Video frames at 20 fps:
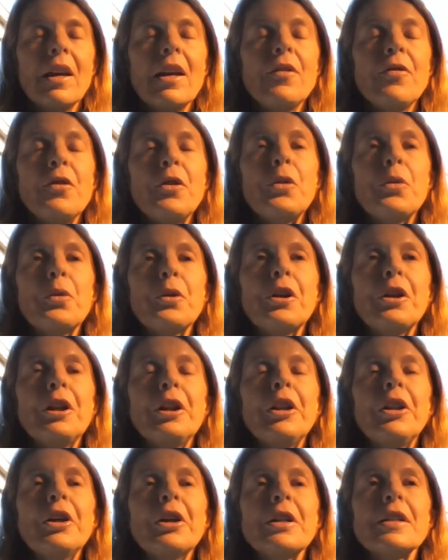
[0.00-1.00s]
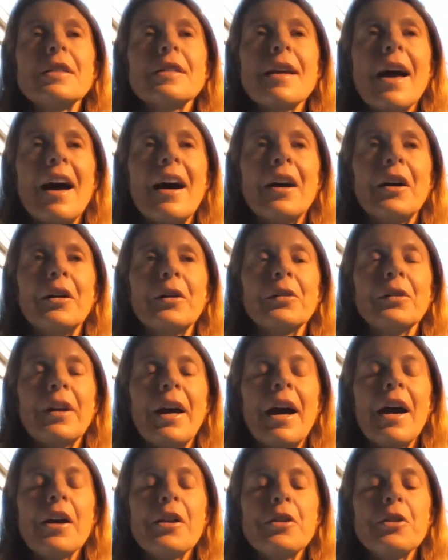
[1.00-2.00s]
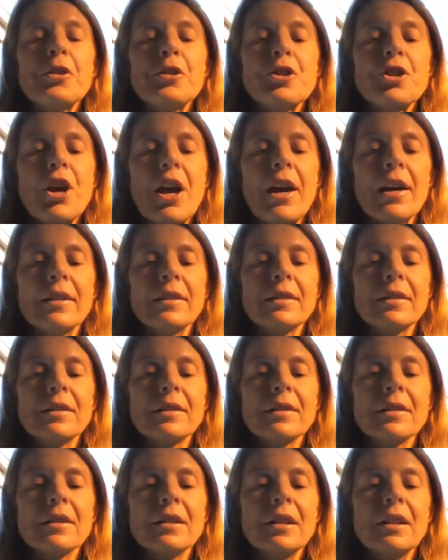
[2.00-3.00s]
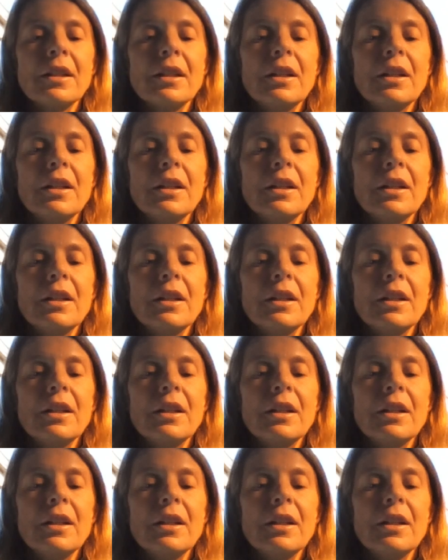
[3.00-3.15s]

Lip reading: If you were to look down at your chest,